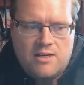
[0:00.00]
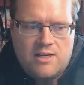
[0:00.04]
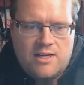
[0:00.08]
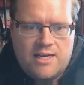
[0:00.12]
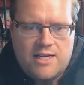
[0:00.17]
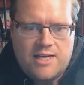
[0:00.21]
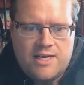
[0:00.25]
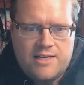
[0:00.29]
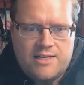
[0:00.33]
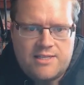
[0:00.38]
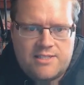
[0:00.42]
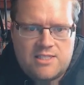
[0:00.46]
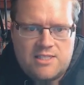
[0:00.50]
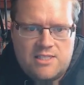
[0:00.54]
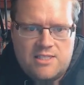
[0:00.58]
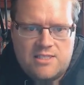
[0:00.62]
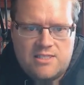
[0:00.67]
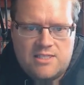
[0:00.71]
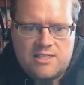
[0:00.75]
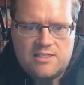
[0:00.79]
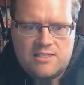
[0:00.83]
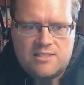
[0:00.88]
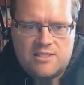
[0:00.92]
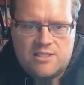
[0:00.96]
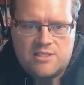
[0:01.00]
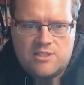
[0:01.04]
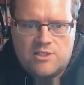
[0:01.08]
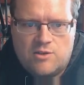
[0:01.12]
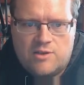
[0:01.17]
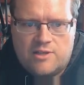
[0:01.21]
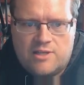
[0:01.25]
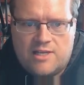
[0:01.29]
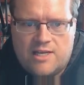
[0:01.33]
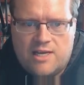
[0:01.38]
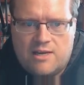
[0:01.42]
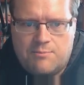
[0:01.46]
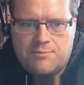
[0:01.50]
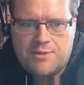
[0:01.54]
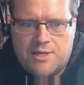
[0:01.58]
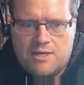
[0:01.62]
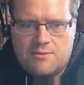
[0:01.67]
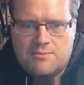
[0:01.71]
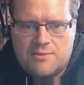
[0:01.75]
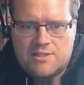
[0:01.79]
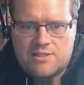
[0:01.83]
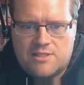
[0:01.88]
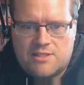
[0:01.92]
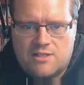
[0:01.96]
And it's easy as just doing
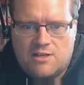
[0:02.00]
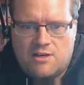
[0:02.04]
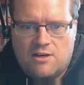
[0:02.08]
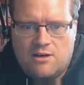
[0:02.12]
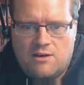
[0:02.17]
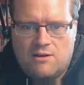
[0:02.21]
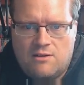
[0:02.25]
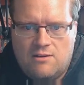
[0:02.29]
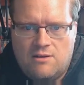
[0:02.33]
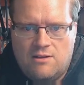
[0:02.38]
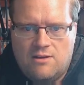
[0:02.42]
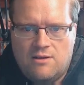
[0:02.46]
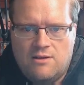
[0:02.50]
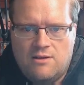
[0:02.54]
npm install